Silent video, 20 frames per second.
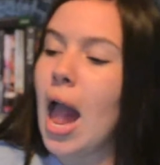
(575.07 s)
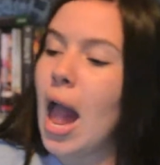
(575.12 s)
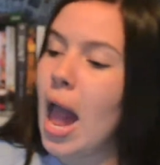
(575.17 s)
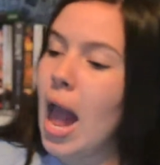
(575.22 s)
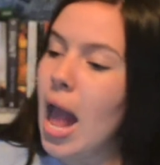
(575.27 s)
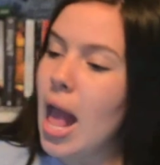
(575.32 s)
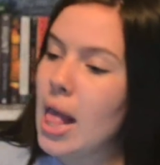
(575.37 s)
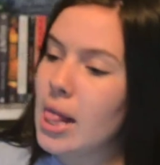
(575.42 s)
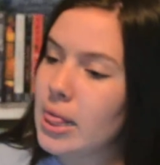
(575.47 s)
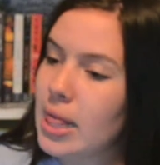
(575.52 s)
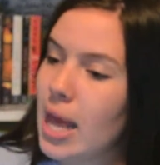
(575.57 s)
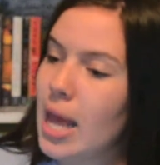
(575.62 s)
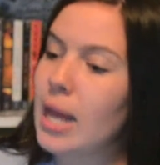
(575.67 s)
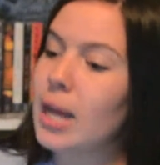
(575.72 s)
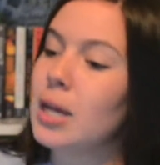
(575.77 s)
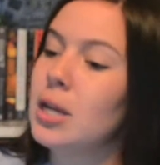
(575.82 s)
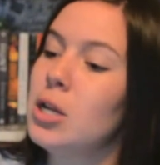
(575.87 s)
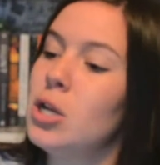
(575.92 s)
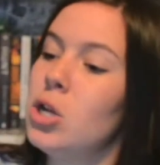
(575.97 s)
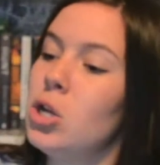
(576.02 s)
And
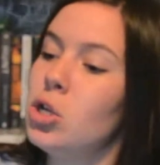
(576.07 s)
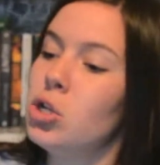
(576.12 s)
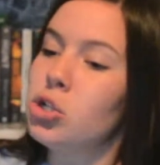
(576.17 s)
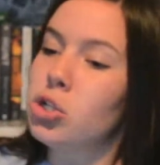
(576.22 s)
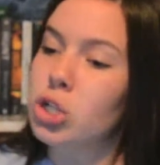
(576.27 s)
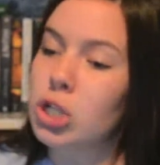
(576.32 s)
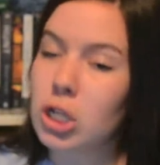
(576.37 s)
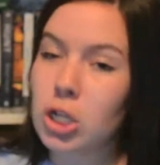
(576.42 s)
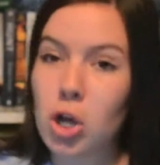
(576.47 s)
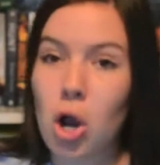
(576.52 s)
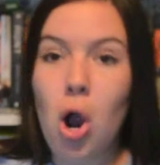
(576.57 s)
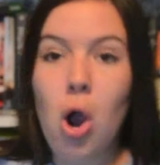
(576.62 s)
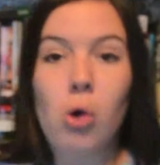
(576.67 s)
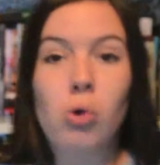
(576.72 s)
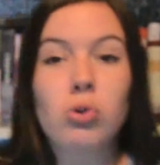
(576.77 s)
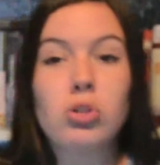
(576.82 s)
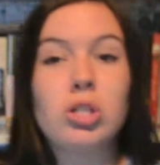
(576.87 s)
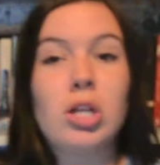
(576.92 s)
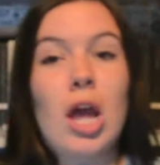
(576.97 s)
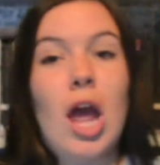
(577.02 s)
then she
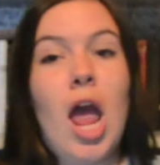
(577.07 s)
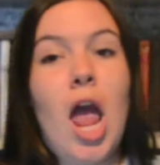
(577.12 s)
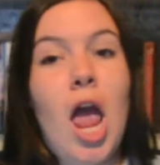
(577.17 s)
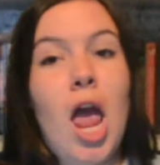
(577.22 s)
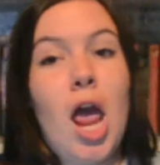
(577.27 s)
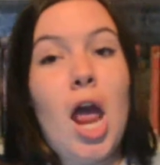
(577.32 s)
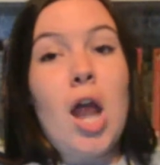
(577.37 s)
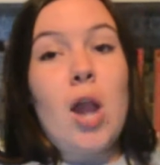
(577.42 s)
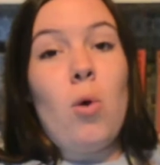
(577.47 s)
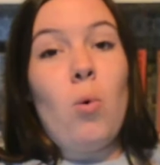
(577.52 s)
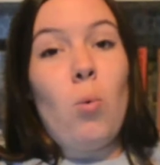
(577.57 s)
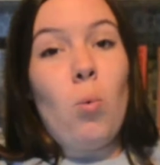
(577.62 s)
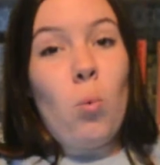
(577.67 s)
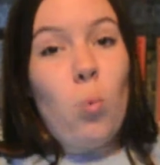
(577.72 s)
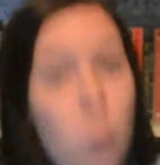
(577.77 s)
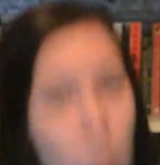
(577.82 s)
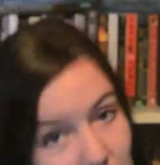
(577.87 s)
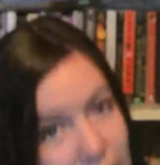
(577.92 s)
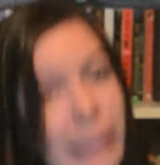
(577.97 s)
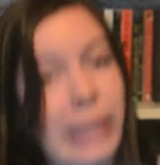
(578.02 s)
goes
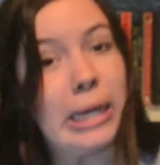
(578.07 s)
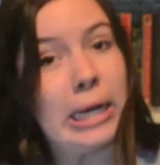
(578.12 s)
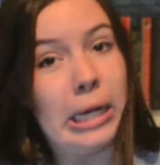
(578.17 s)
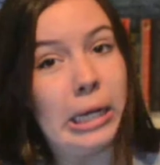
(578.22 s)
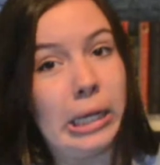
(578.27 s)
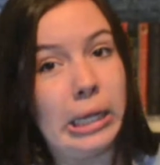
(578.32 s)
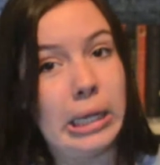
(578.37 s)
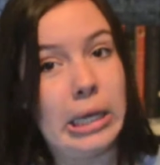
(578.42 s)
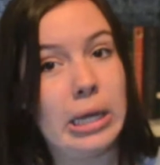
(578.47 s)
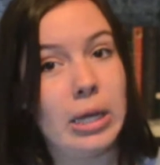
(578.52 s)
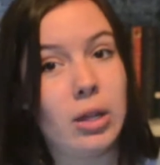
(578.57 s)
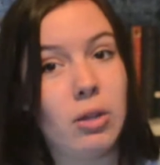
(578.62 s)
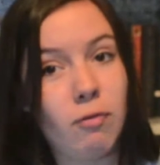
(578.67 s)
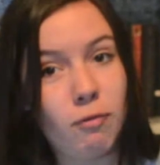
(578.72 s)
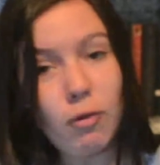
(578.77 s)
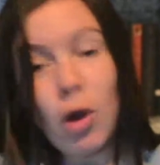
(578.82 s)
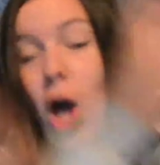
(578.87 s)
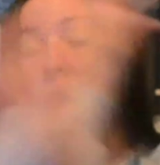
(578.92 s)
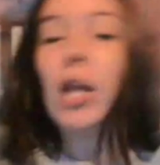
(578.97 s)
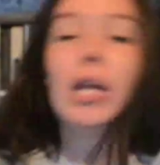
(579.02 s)
and willingly,
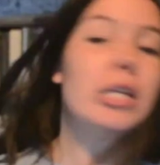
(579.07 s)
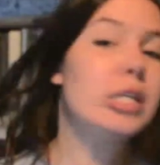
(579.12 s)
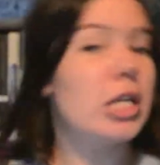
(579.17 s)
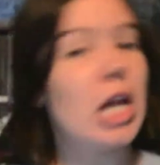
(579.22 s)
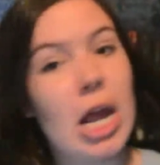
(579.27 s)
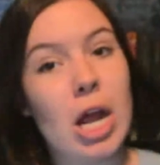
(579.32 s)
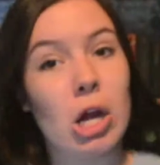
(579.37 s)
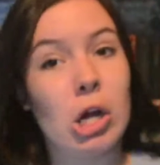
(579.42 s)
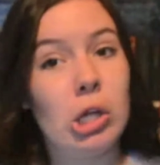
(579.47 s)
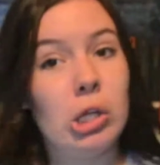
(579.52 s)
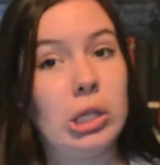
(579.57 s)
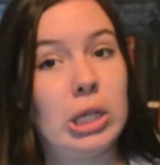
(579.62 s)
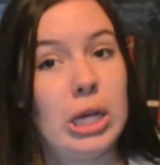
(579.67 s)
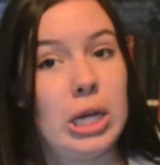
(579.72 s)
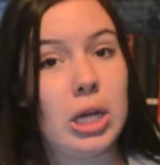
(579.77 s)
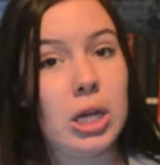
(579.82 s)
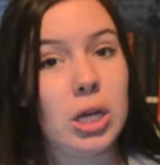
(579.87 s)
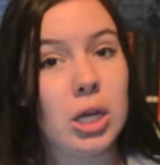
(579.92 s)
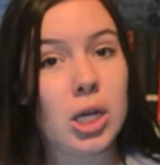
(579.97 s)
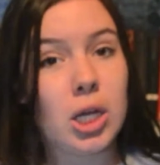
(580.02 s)

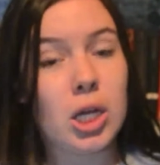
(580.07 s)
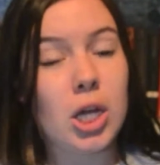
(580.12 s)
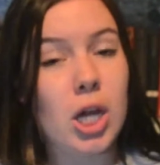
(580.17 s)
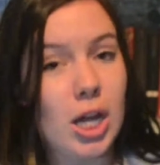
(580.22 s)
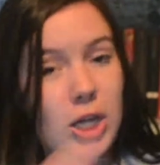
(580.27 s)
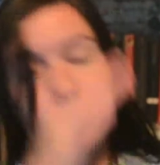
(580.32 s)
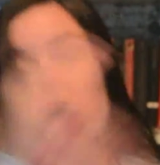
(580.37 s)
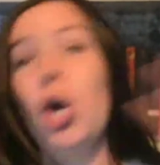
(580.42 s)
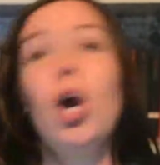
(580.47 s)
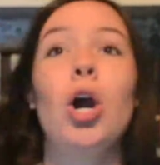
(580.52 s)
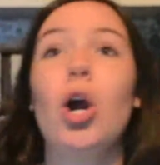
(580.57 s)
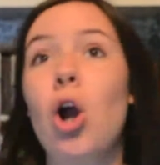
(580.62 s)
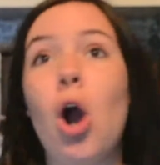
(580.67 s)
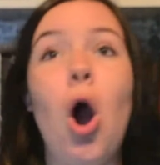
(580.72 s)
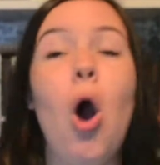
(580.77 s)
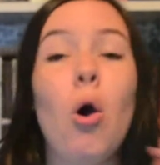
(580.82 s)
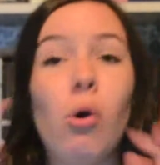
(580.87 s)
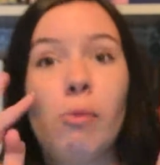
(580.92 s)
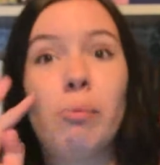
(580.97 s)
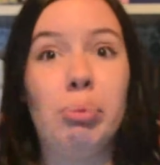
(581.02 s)
voluntarily, it's her
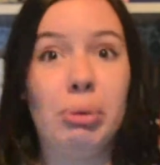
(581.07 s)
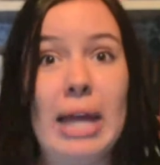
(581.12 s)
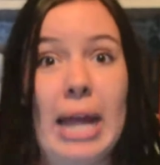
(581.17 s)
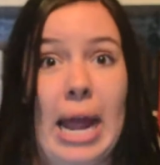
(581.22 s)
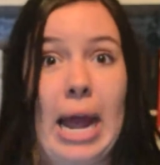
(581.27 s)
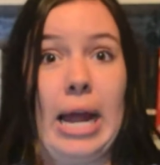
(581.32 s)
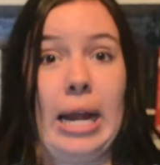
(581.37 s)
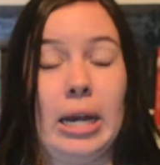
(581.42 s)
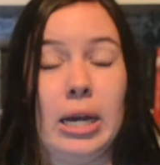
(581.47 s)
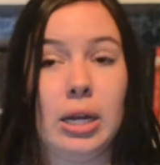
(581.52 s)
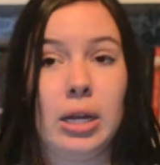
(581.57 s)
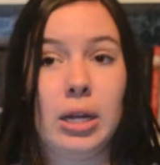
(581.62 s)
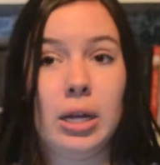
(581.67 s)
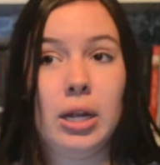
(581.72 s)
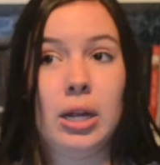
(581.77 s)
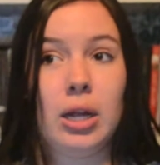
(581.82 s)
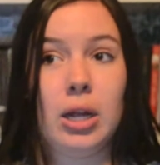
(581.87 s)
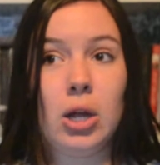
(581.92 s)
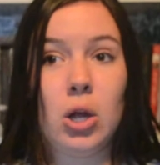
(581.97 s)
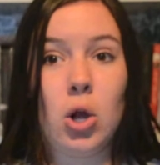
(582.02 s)
own plan,
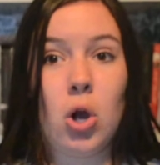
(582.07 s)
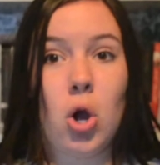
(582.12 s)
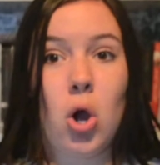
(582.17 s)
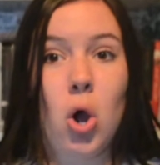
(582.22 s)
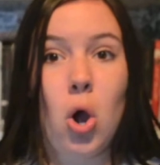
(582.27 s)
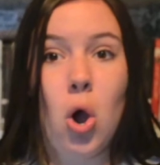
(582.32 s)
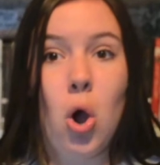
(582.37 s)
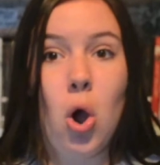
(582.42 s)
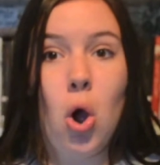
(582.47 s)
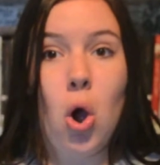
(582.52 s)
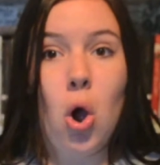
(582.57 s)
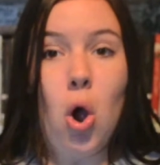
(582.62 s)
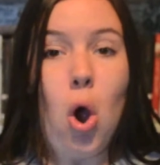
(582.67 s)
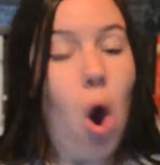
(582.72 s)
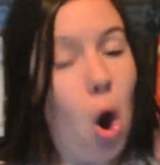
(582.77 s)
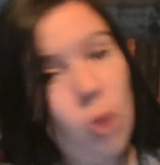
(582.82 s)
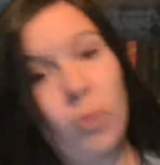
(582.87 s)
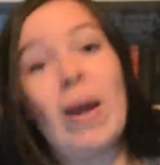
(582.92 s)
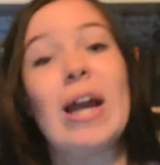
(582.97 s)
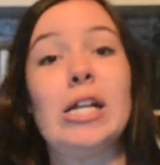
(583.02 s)

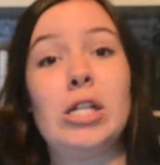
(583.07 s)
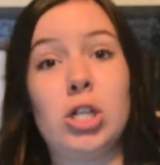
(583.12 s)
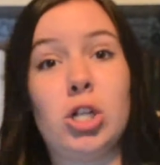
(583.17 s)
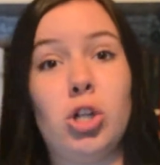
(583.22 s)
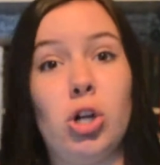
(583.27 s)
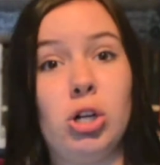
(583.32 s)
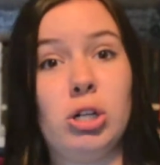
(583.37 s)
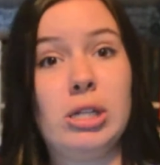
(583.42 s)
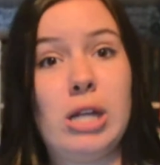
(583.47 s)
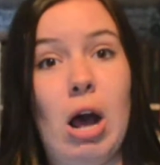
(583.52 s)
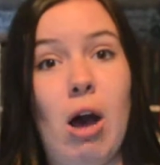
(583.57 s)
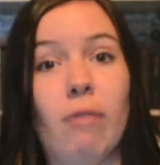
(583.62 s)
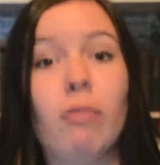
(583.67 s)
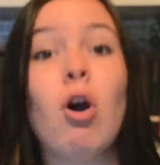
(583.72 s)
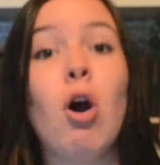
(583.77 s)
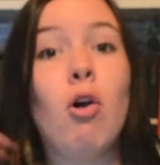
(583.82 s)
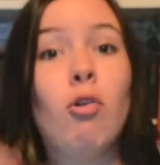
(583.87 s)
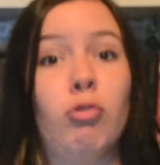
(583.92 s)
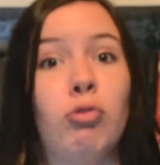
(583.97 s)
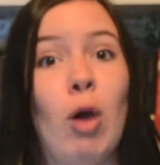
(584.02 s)
erases herself
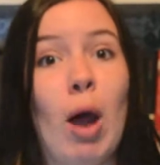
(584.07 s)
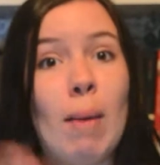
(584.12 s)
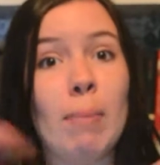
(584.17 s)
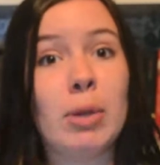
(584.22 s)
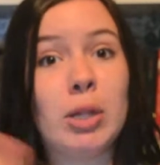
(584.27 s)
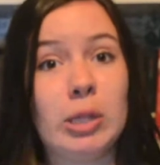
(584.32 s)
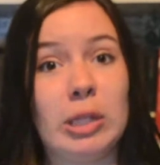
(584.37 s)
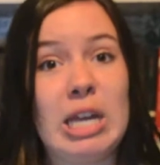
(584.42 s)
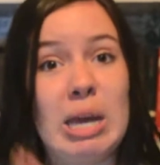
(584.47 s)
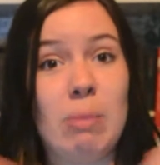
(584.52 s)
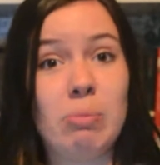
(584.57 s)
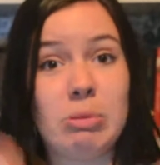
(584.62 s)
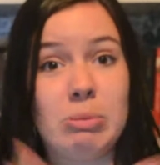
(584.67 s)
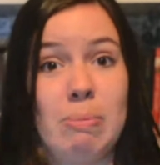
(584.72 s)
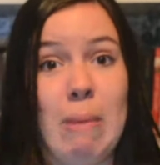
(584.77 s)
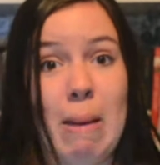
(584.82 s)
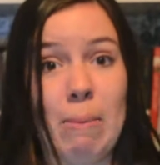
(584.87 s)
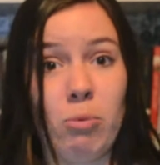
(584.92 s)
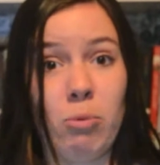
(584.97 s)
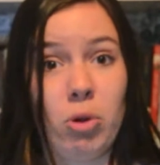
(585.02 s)
from Liam's
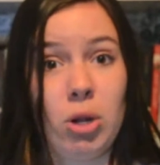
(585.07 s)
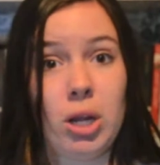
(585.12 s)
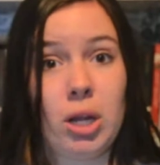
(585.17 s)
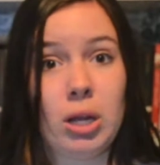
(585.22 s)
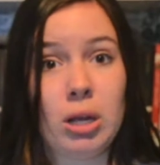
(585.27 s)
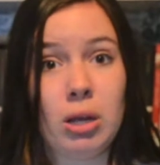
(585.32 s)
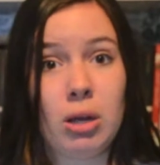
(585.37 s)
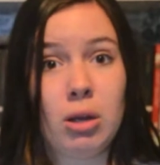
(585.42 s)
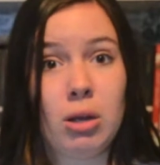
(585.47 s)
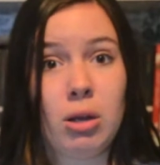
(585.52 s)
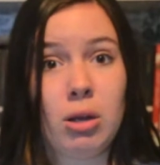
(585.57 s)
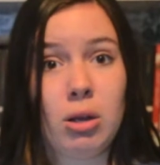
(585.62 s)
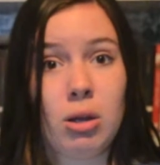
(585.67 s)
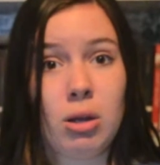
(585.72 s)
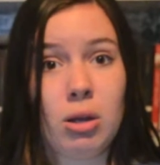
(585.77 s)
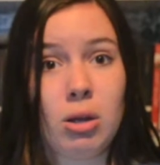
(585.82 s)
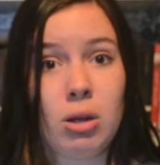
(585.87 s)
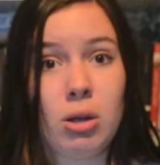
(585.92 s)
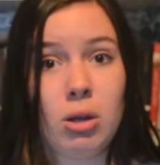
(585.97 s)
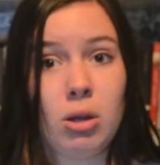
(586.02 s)
memory.
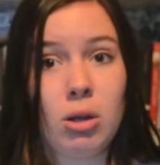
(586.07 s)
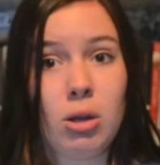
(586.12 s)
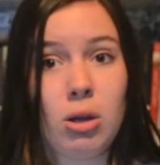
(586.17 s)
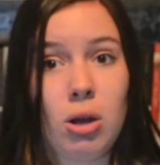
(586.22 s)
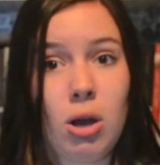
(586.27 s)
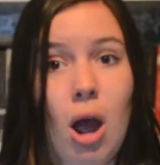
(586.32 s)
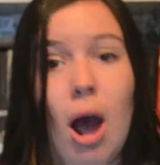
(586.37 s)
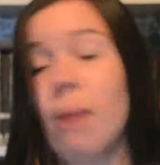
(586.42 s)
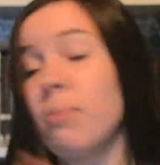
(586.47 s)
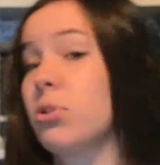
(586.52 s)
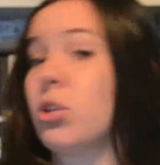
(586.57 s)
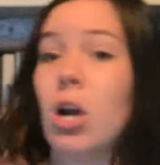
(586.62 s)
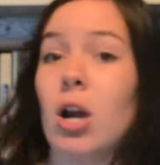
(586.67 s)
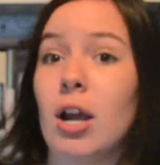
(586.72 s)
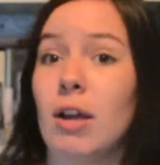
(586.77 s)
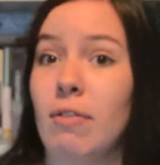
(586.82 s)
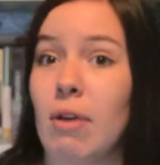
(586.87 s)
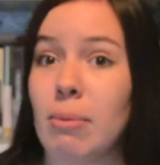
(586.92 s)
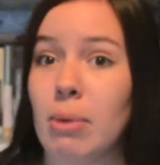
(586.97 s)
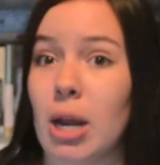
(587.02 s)
I'm
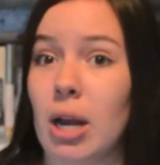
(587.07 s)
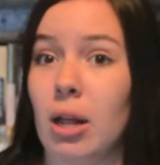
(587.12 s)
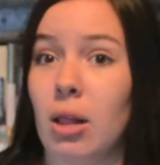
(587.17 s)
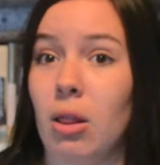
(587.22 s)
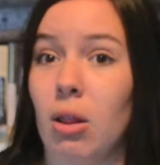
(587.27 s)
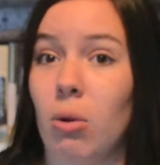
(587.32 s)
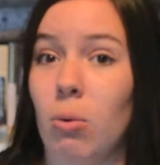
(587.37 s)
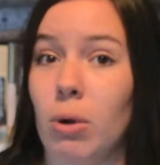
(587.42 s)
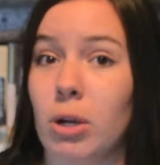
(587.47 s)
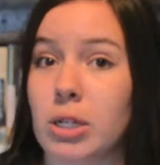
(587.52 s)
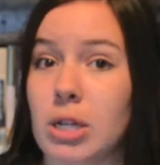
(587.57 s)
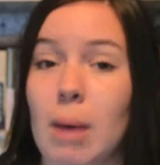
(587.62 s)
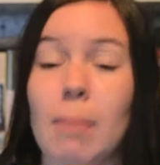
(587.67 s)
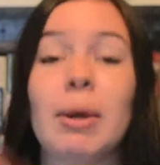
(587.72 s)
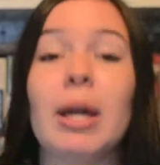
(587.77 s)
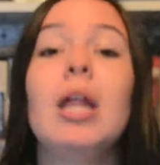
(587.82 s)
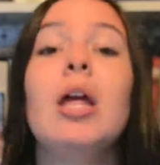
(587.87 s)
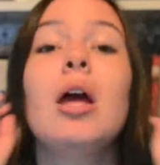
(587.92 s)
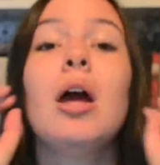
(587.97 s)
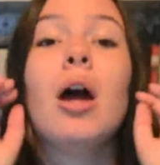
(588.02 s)
sorry if I'm getting a little worked up,
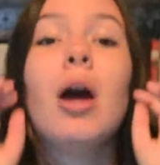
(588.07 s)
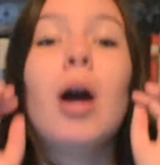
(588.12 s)
but